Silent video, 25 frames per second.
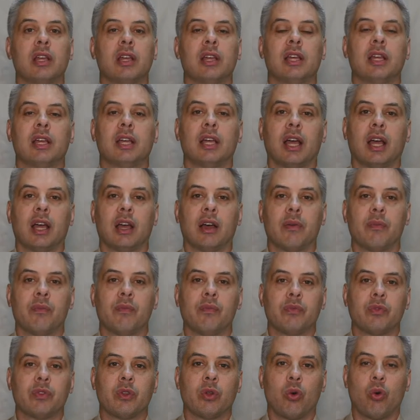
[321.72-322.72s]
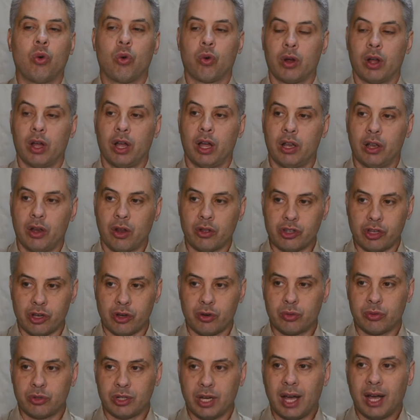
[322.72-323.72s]
or a
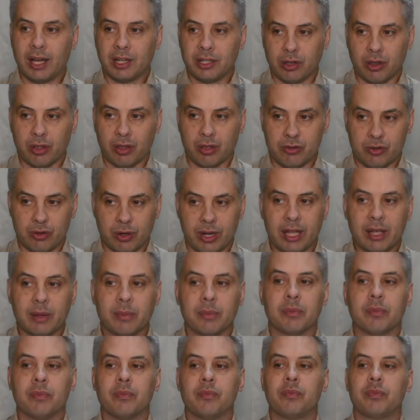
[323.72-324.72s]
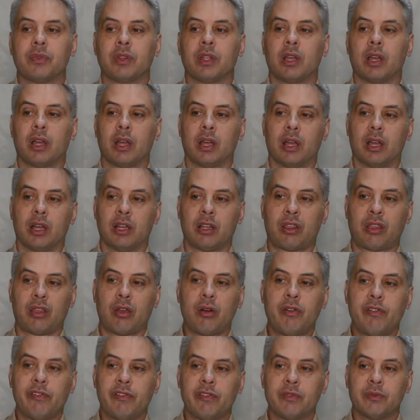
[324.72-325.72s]
logical data stream
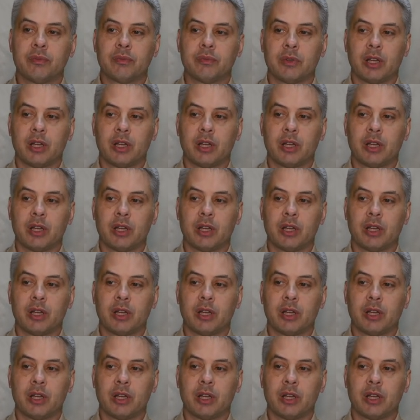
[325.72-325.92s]
itself.